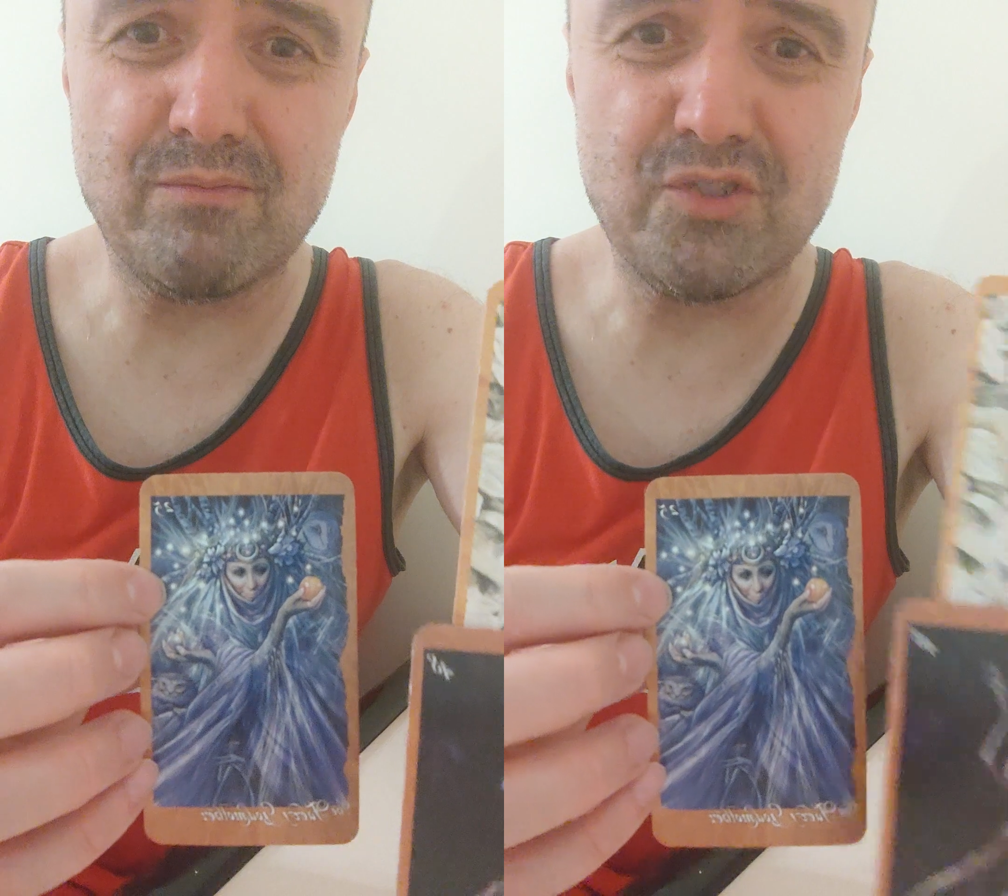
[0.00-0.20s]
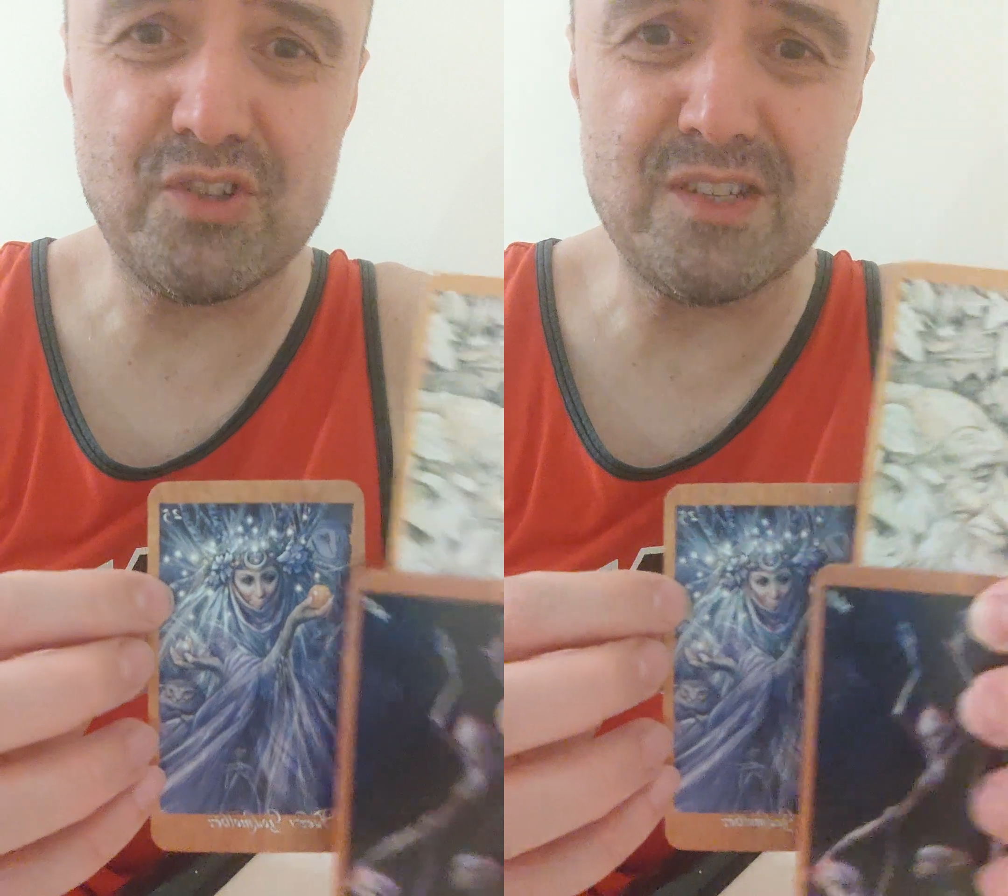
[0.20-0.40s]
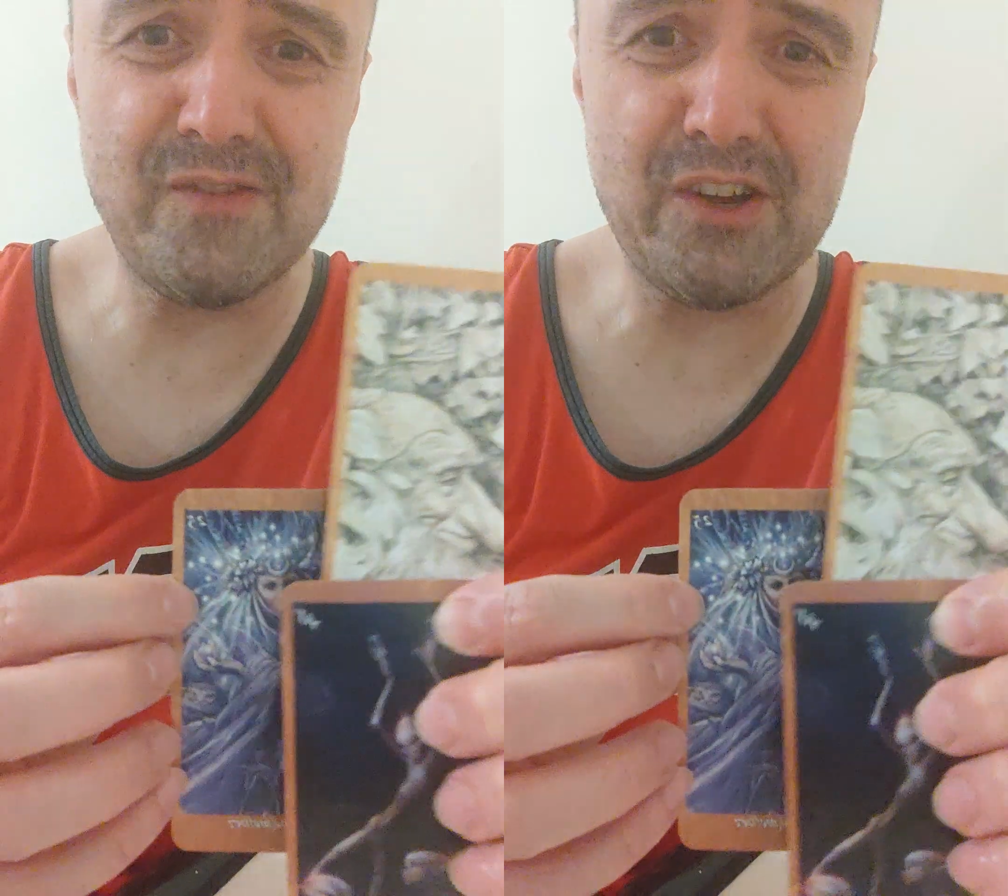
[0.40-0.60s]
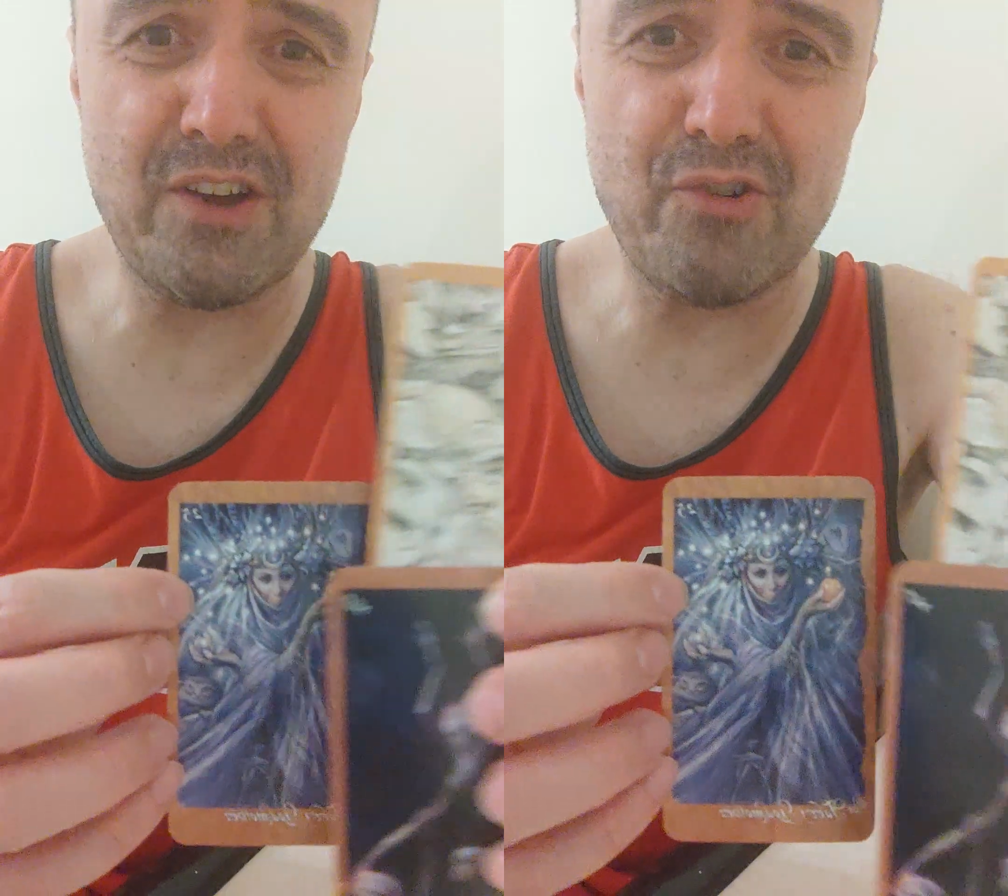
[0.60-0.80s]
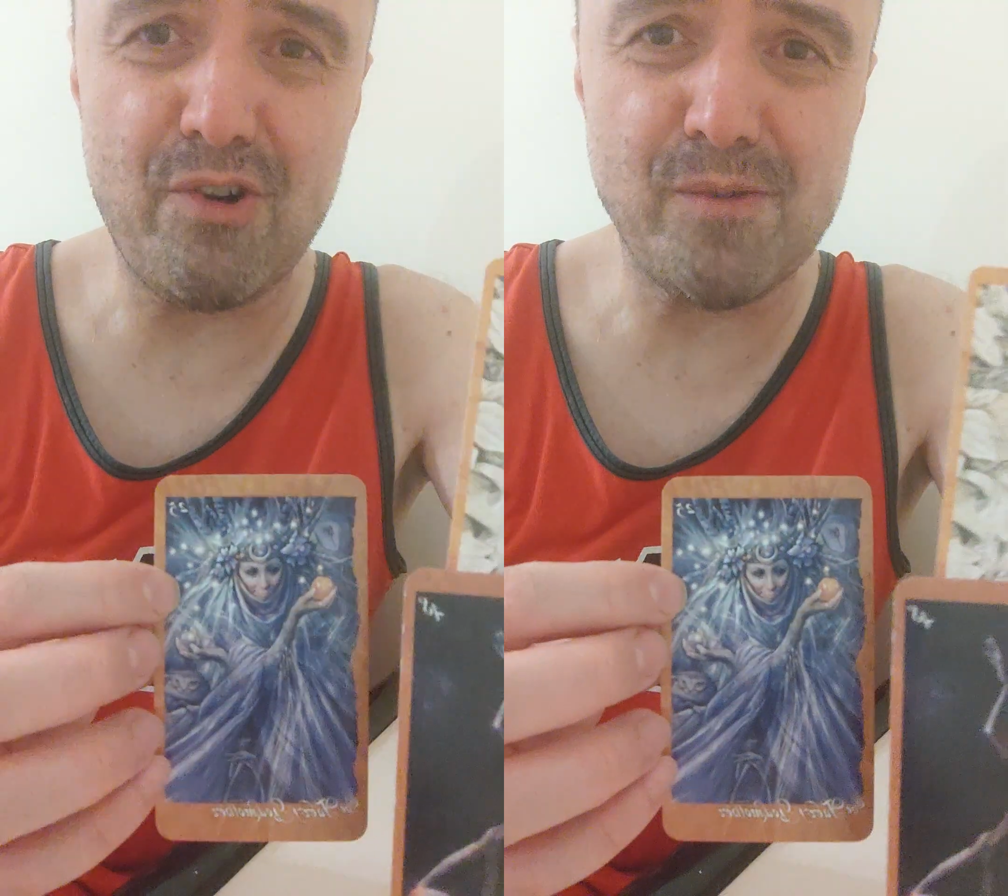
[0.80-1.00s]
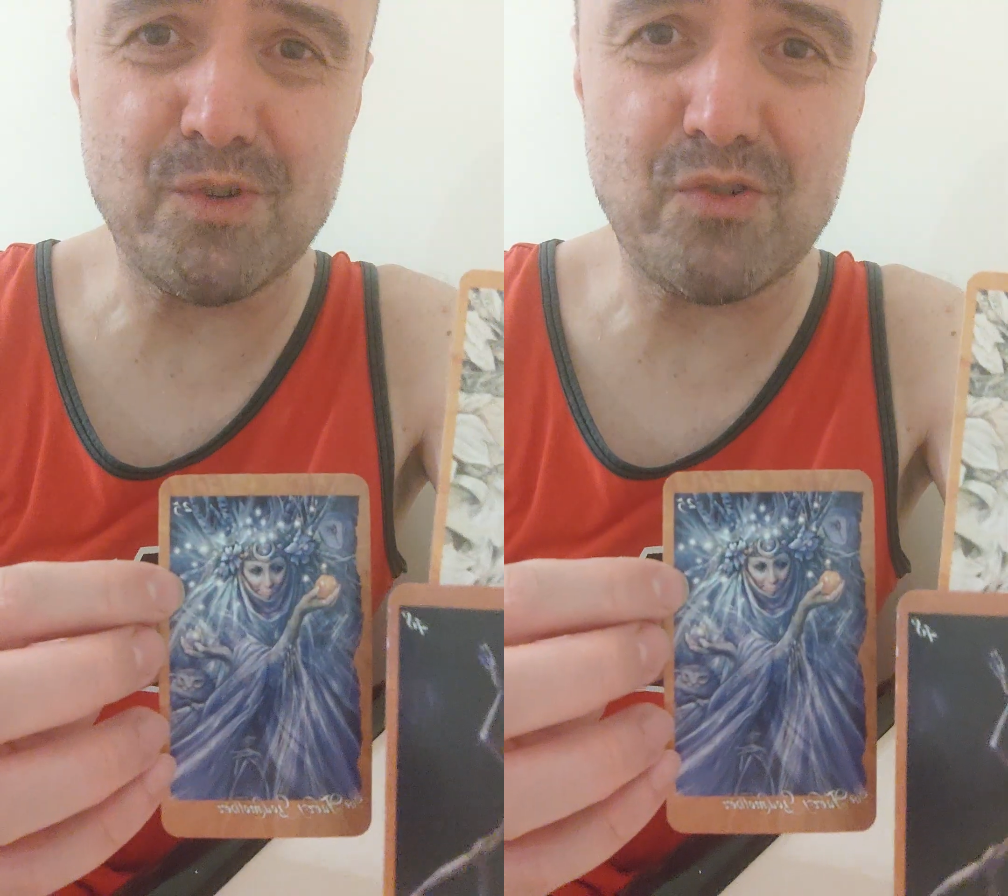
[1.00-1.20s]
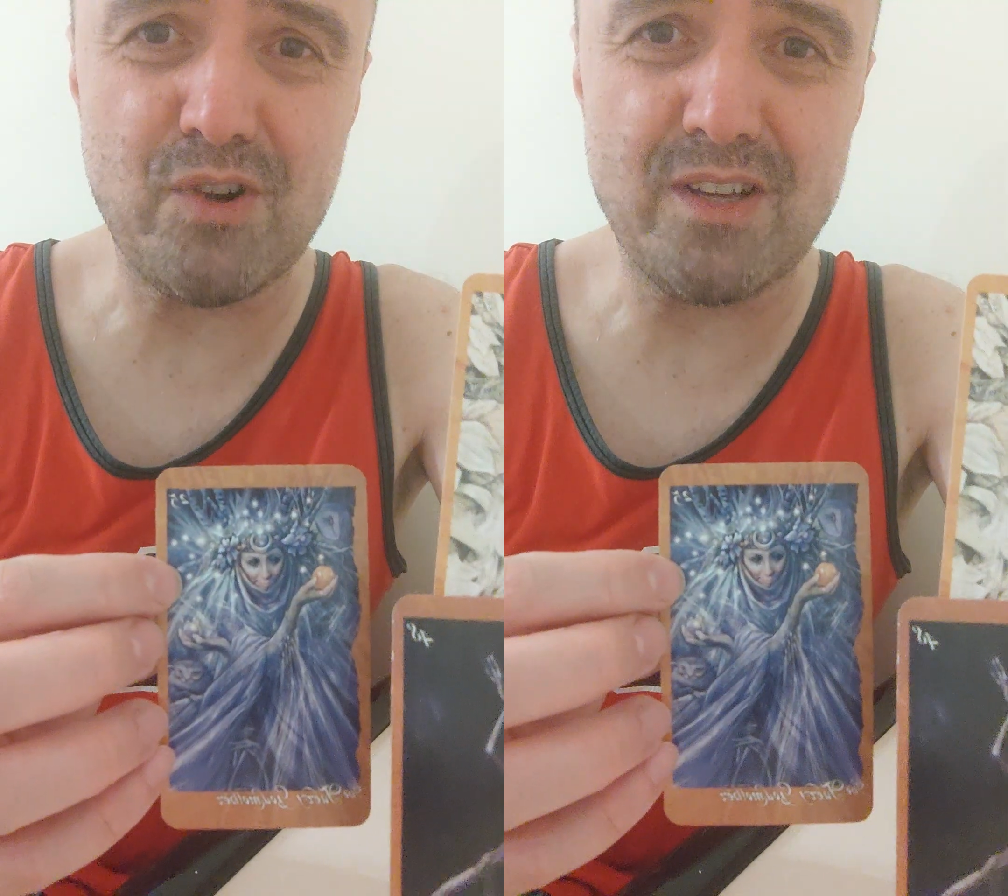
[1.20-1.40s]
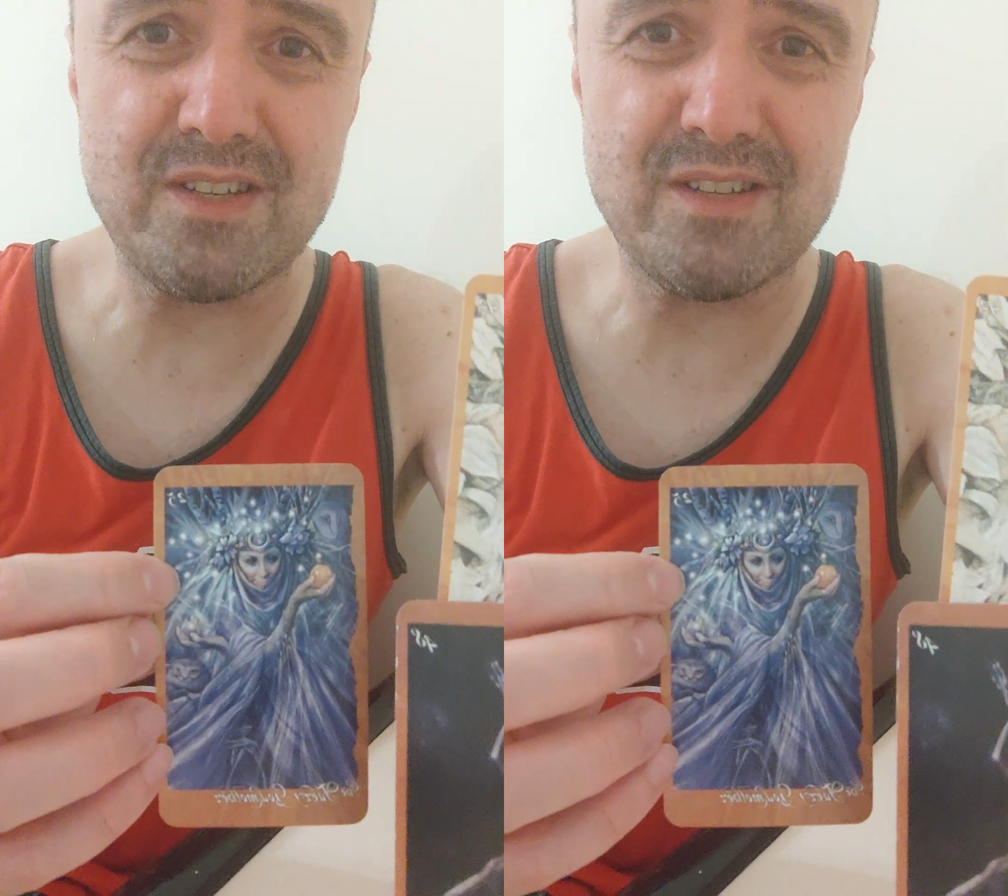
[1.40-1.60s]
She's even got her arms
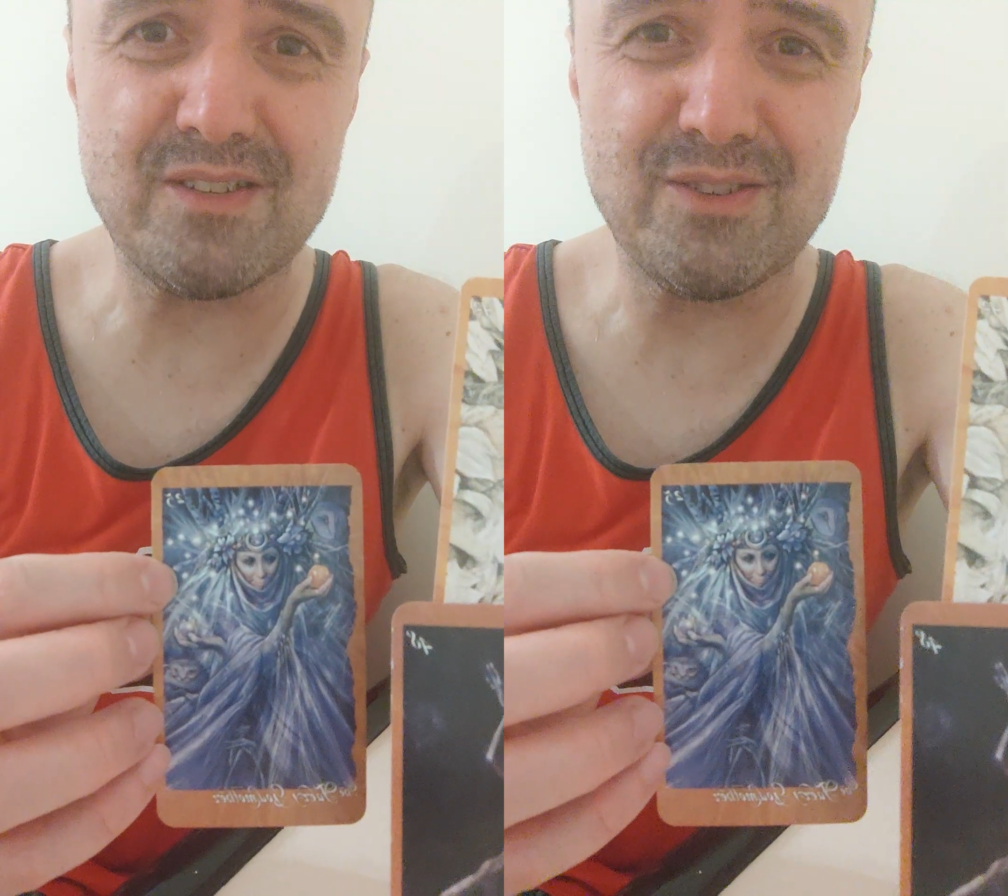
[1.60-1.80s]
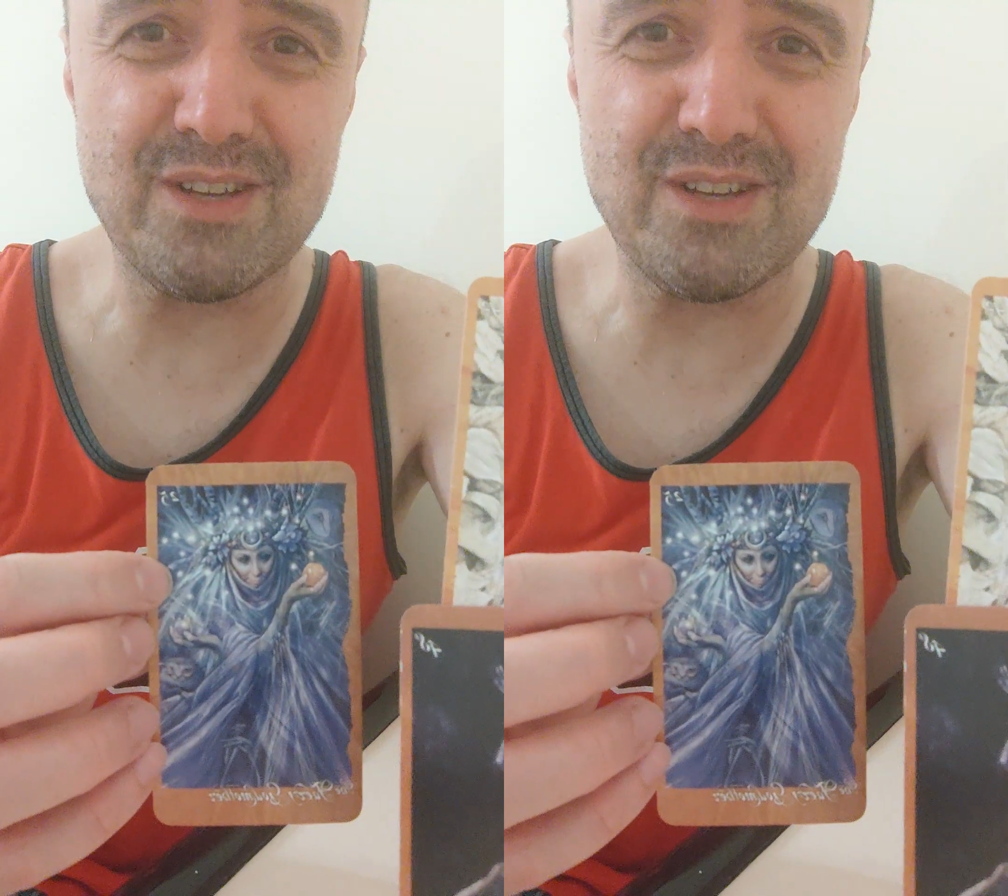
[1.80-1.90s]
crossed.